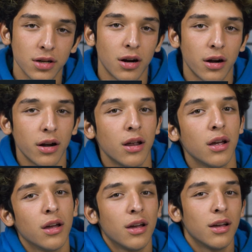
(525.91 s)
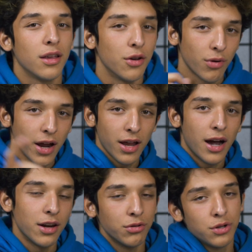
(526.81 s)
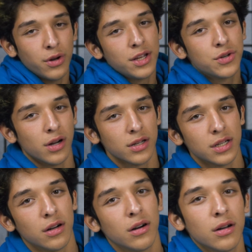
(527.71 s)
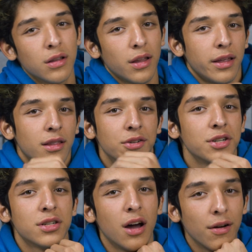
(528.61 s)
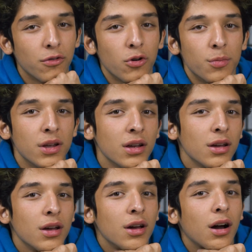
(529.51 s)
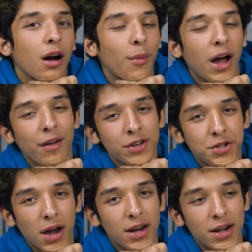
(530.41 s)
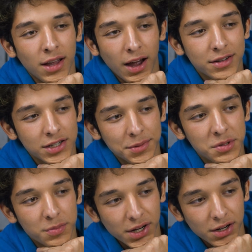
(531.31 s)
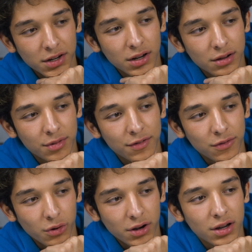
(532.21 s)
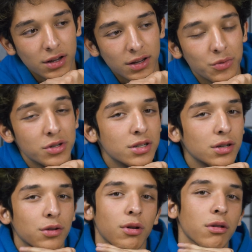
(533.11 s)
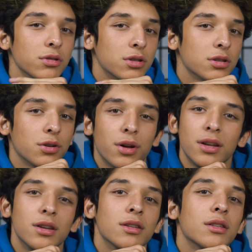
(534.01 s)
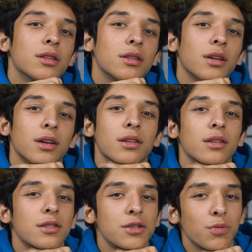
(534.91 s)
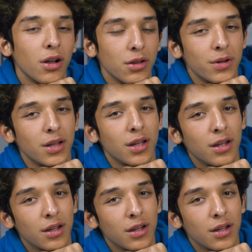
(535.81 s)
Cart? You're right, I don't do any drugs at all. Like they're just not for me. I haven't tried any. I sipped beer before. It was gross, so I didn't like swallow it.